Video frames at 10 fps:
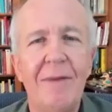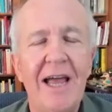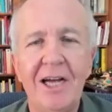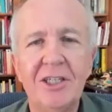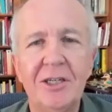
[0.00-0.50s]

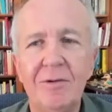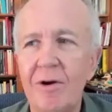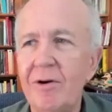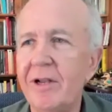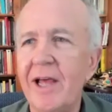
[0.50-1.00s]
I actually
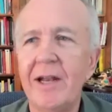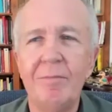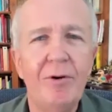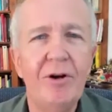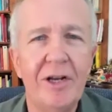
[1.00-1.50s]
wrote it down
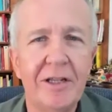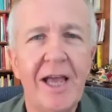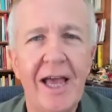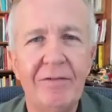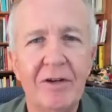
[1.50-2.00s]
and put it in
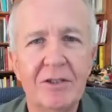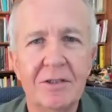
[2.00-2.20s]
Canvas